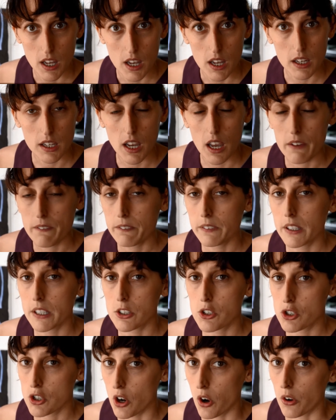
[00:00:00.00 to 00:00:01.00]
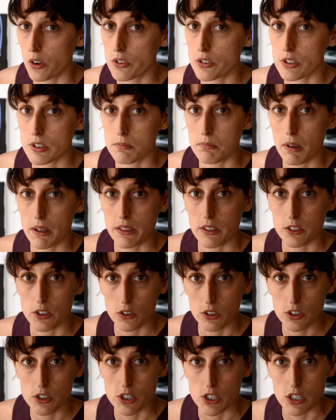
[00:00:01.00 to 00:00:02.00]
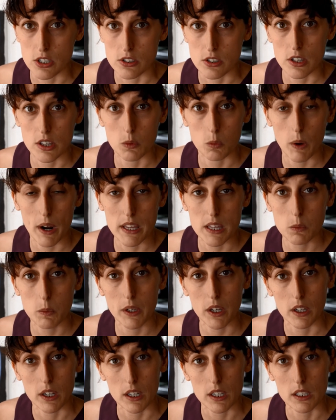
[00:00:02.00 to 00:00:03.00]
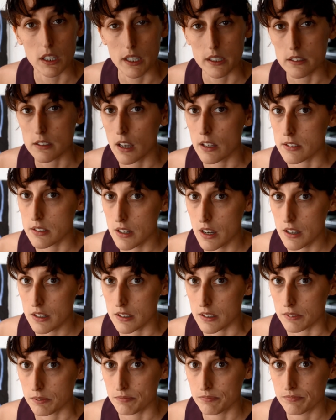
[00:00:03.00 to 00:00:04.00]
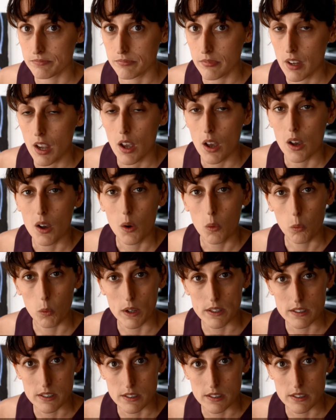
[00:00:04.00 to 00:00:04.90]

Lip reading: carefully chosen methodologies, and the way that we're going to collect our data. Once